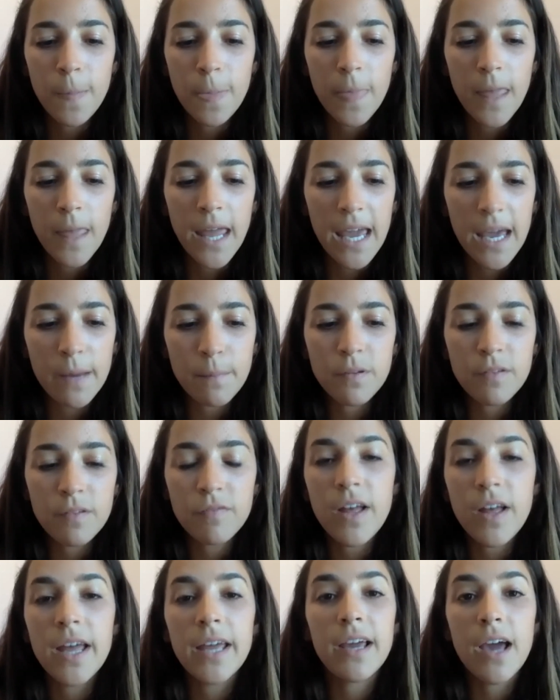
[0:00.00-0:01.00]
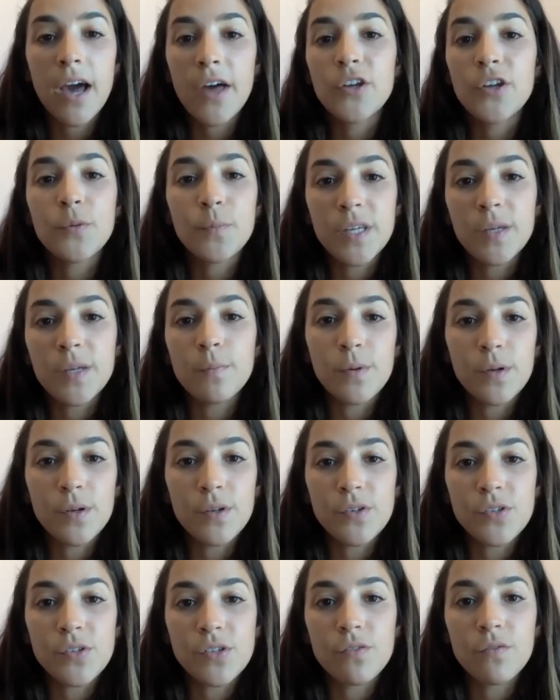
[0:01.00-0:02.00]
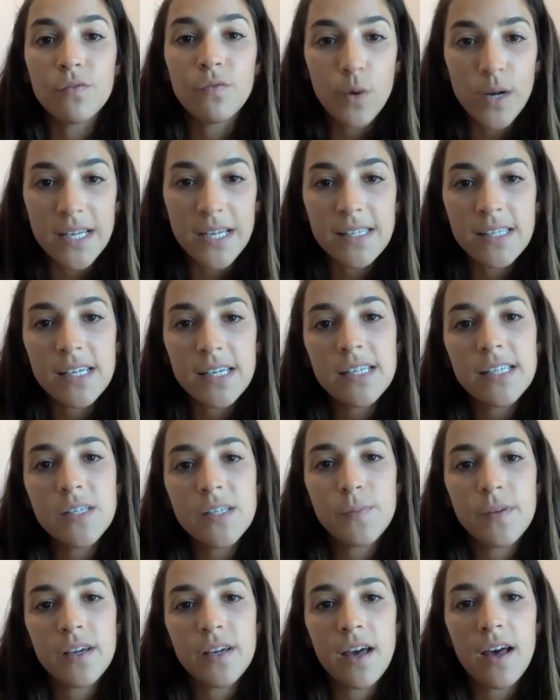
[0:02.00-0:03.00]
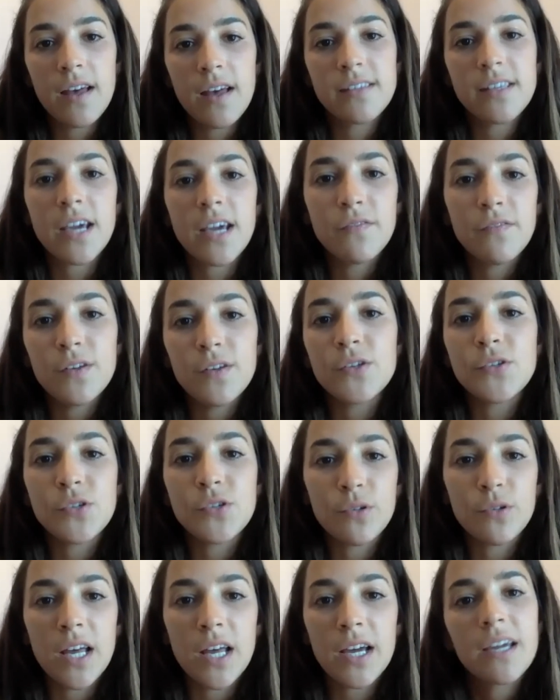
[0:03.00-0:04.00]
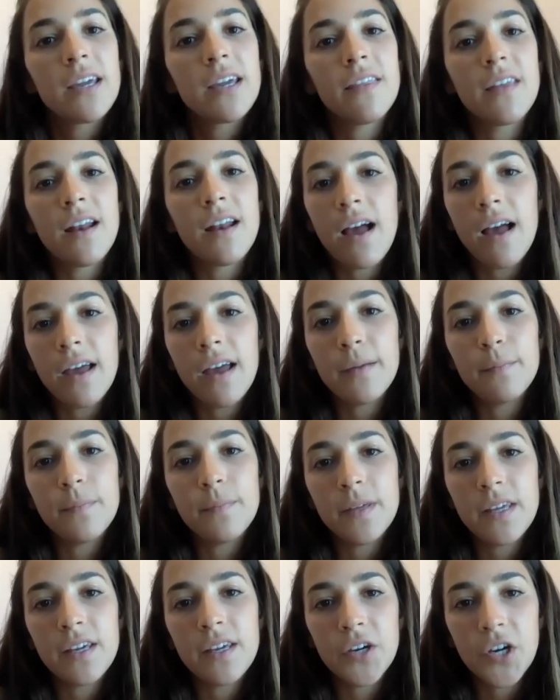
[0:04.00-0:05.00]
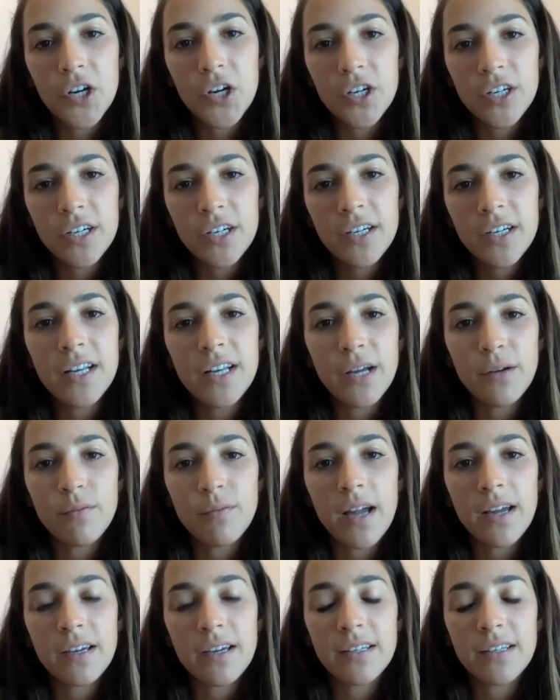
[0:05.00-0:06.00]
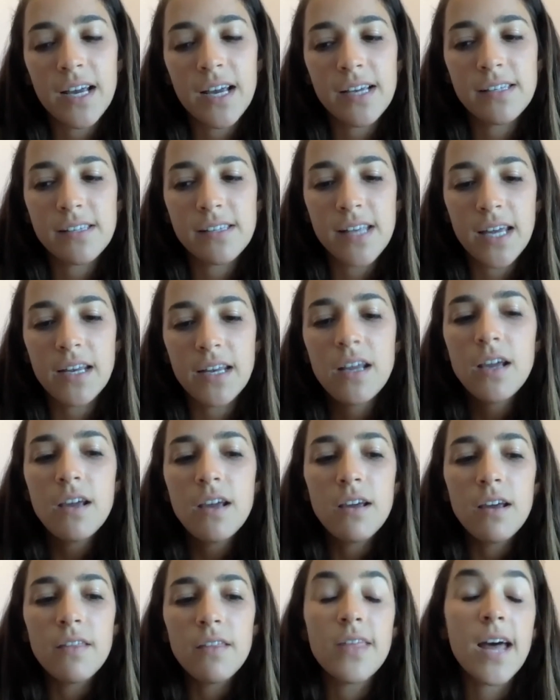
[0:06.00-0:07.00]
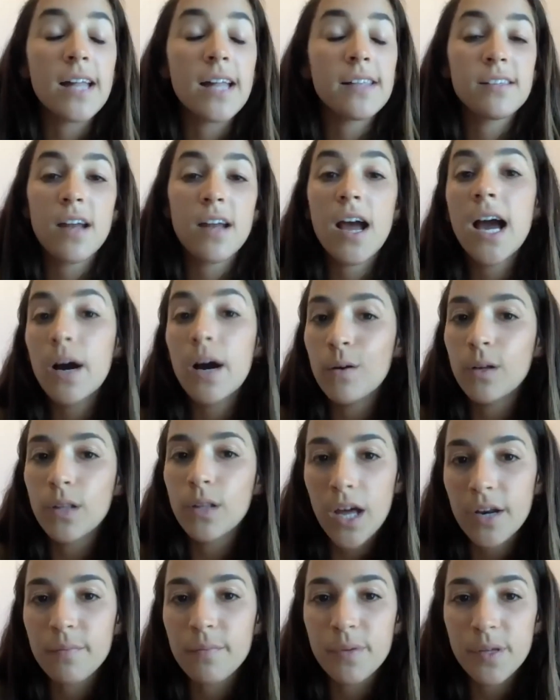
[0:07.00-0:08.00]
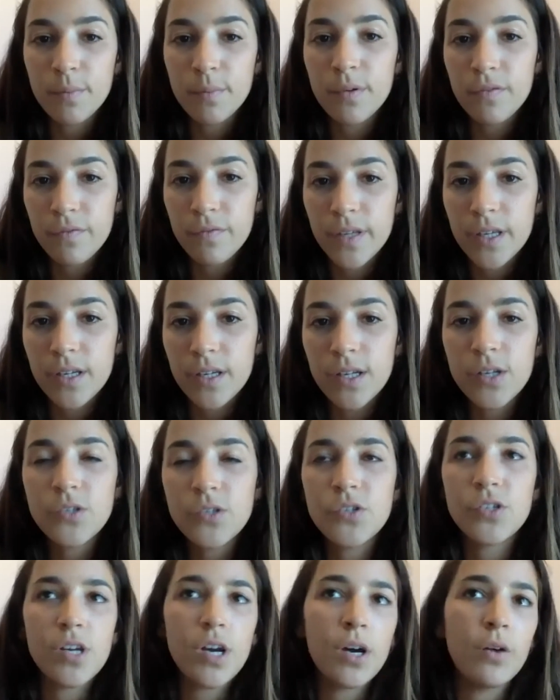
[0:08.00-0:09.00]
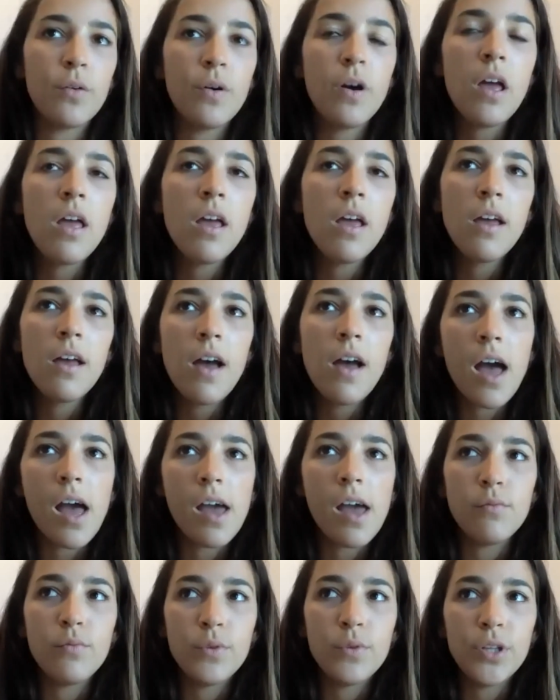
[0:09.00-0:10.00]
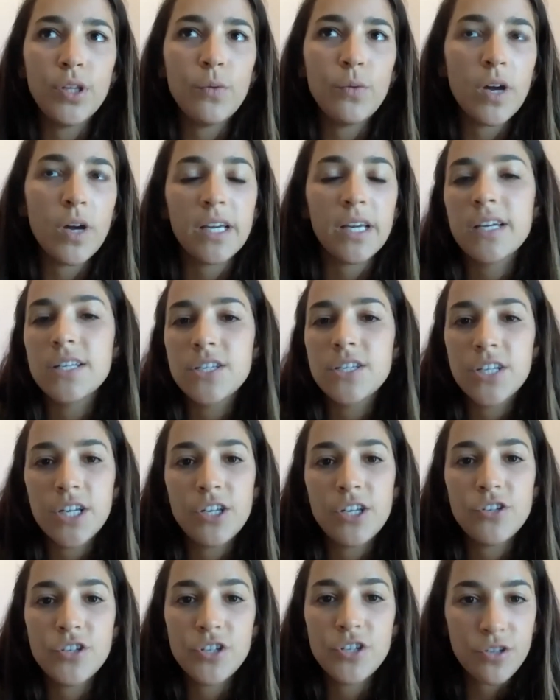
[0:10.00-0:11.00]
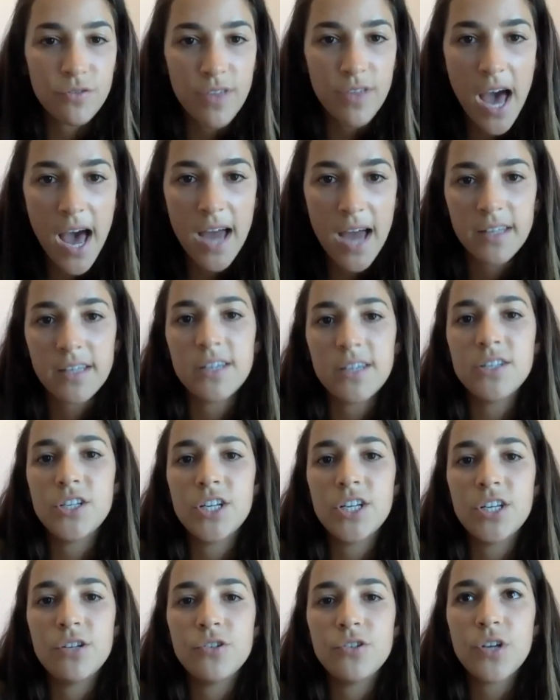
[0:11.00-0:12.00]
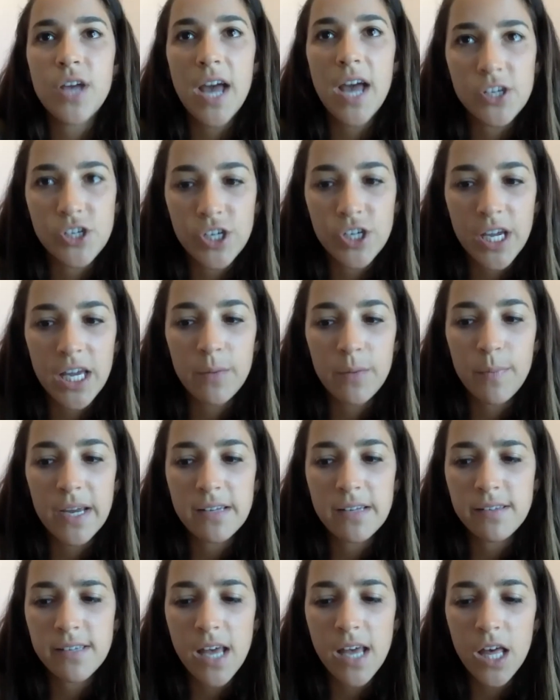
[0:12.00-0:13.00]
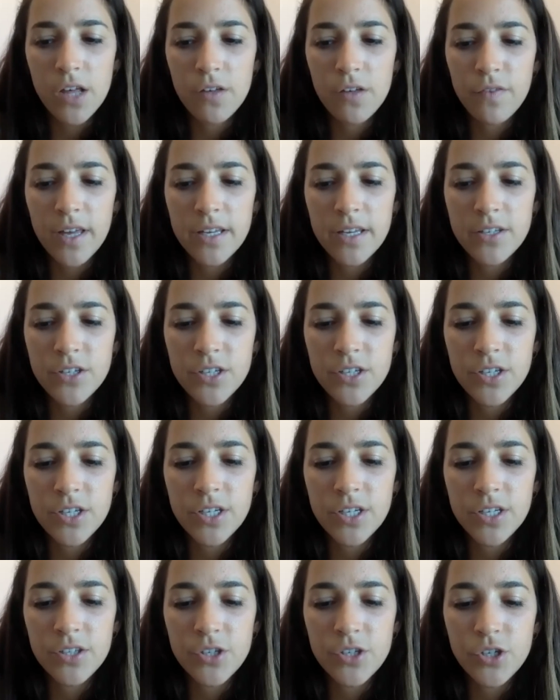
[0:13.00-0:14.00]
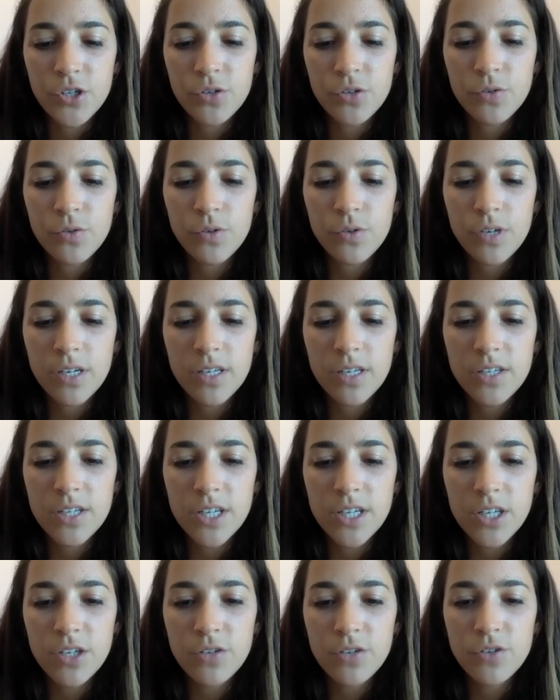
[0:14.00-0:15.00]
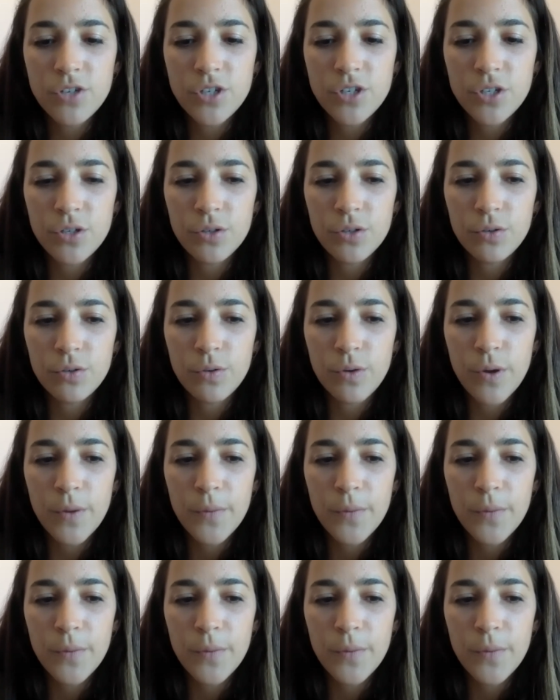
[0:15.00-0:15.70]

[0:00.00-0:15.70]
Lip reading: amplifying other people's voices, because I feel so lucky that I'm being heard, and I recognize that that's not how a lot of people feel. So I really want to continue to do that, continue to educate myself, and to continue to